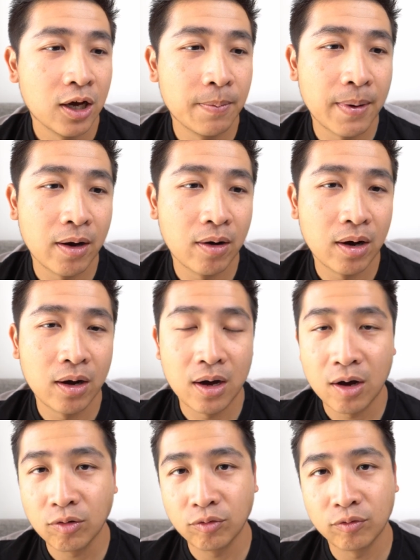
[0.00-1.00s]
about
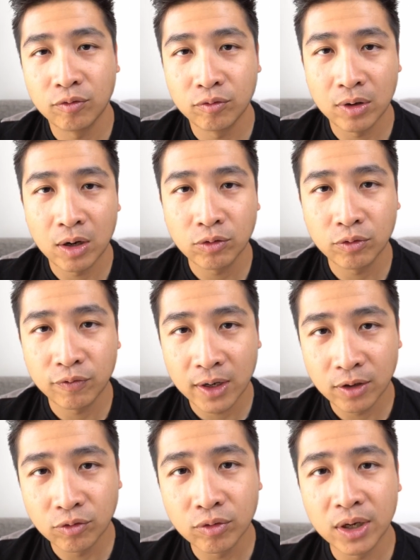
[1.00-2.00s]
how to
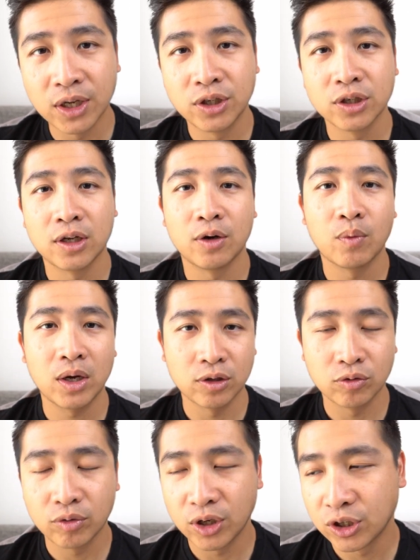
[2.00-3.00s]
find a good agent and what is
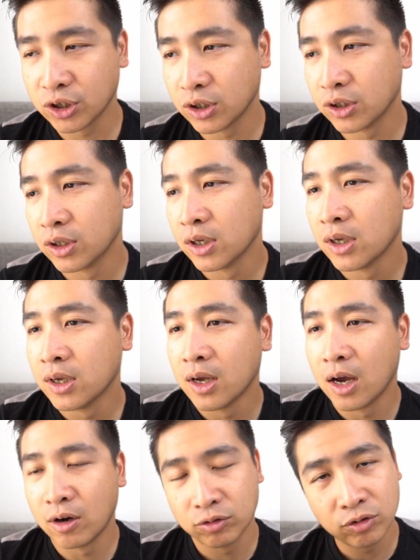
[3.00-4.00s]
a good agent,
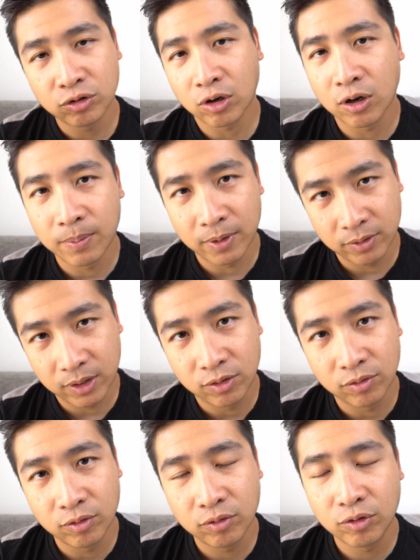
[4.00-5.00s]
I also talk about
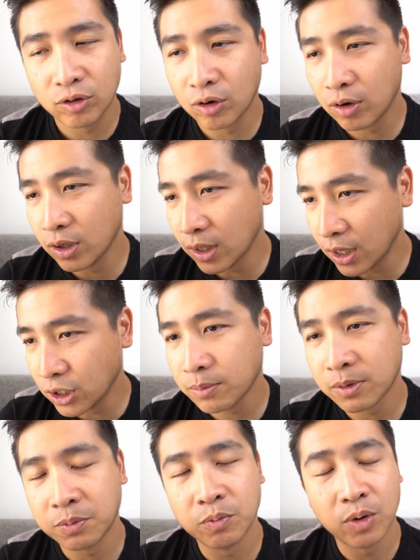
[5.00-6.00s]
this, you know. Your
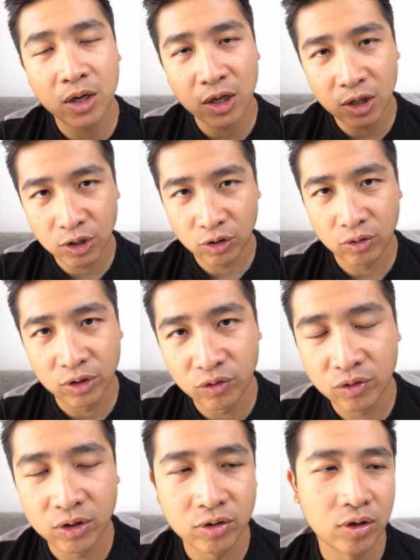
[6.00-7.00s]
agent must be working in your
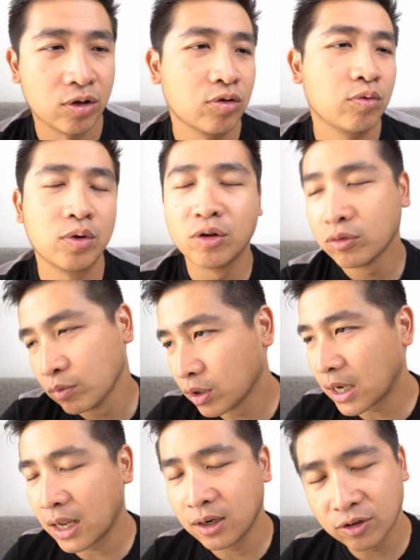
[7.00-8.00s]
interest. Okay, so
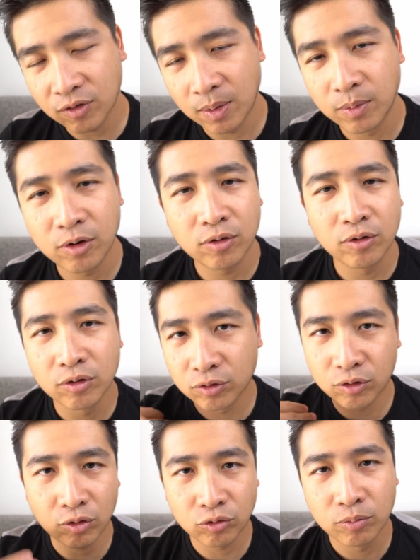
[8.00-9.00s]
we cut this crap. We're not going to
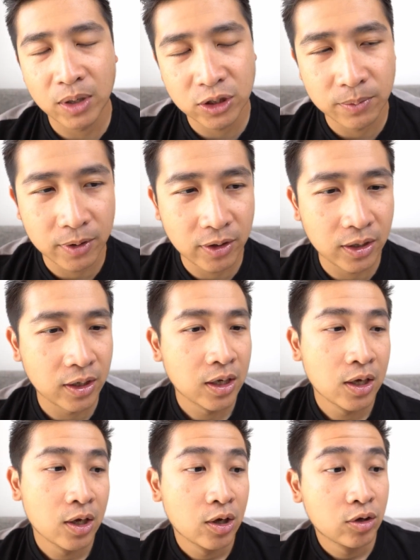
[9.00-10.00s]
talk too much about it.
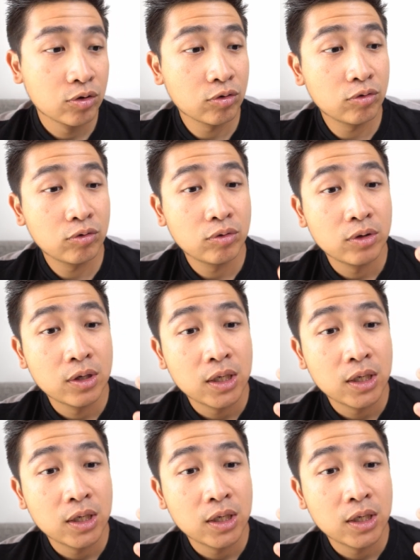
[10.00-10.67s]
So